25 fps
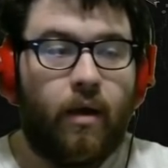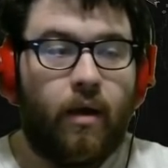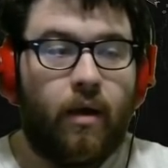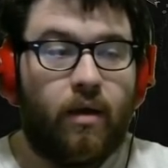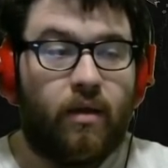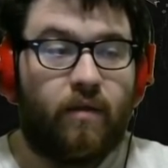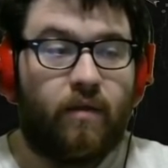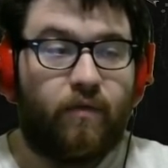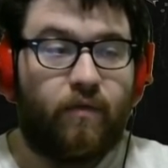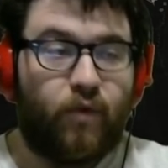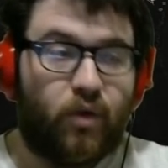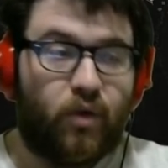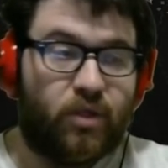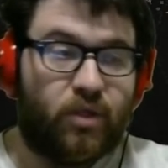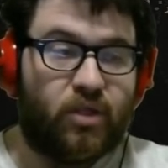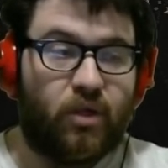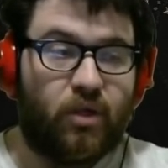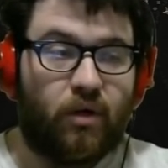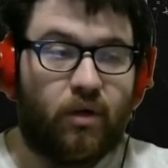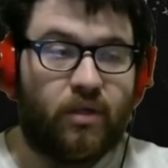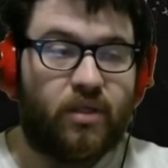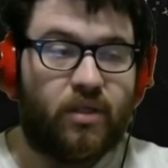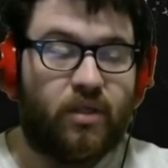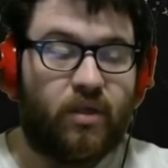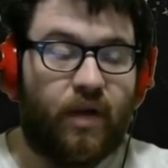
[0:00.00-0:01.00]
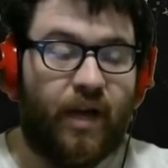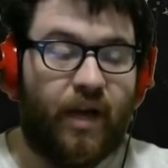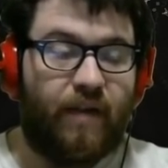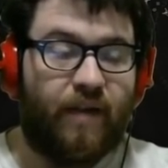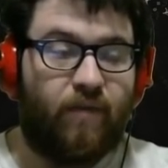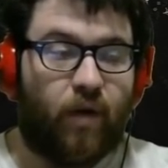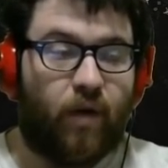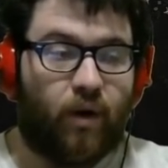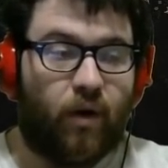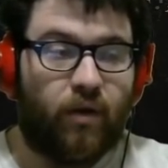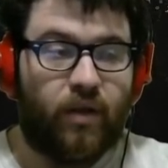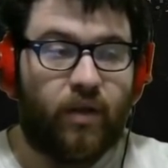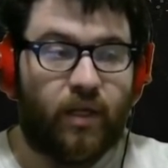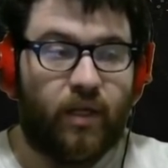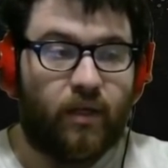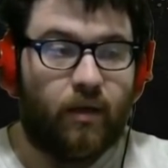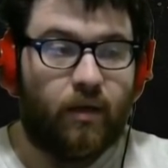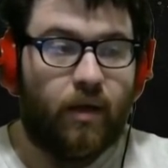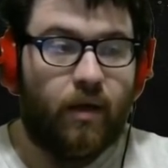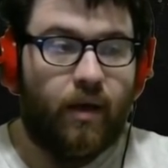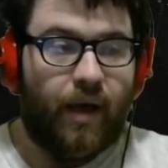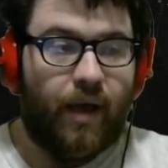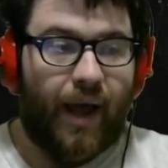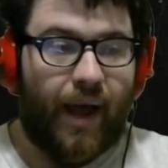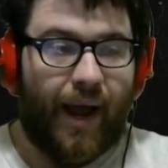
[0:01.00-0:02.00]
And then of course, you also have all the
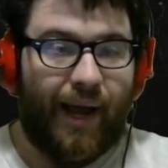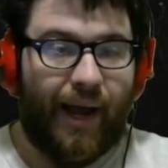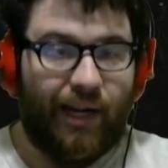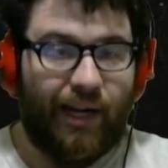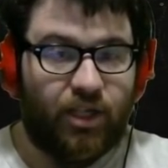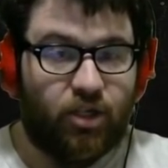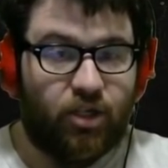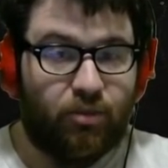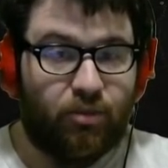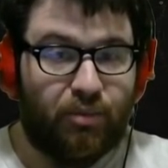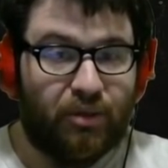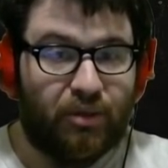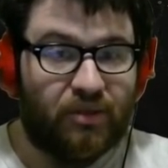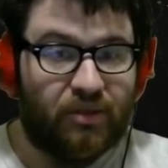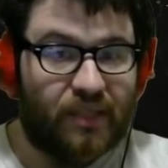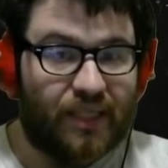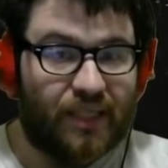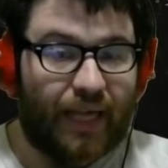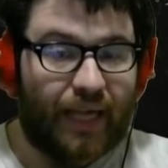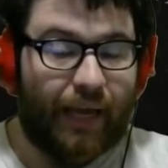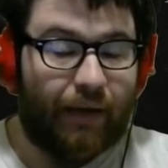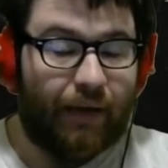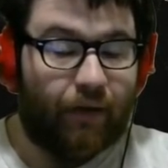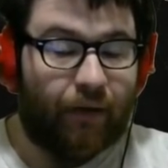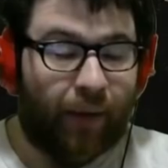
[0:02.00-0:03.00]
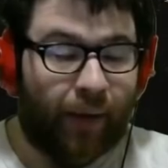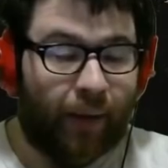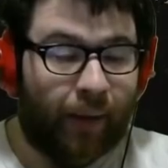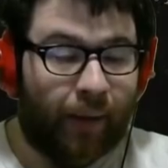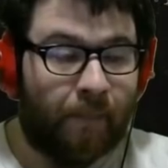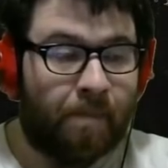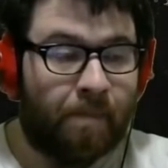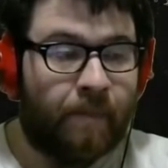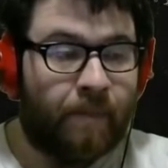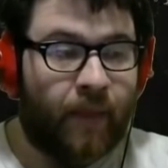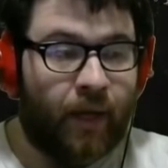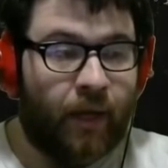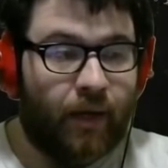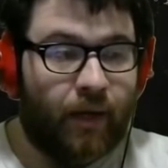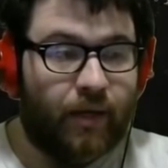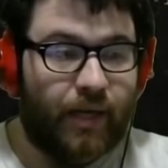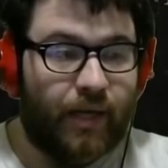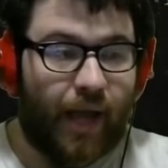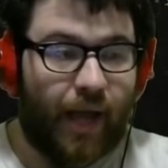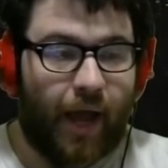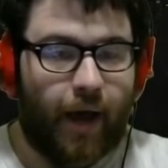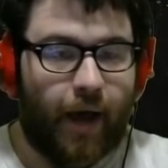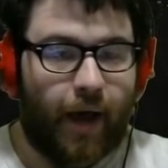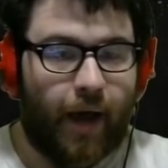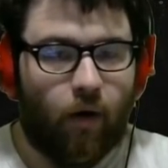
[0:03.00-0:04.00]
attribute scaling.
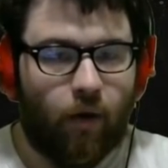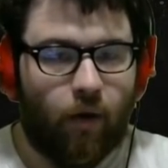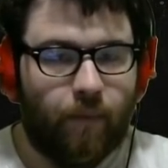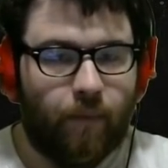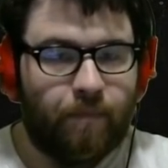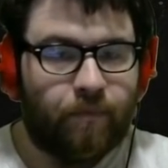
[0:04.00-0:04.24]
Now,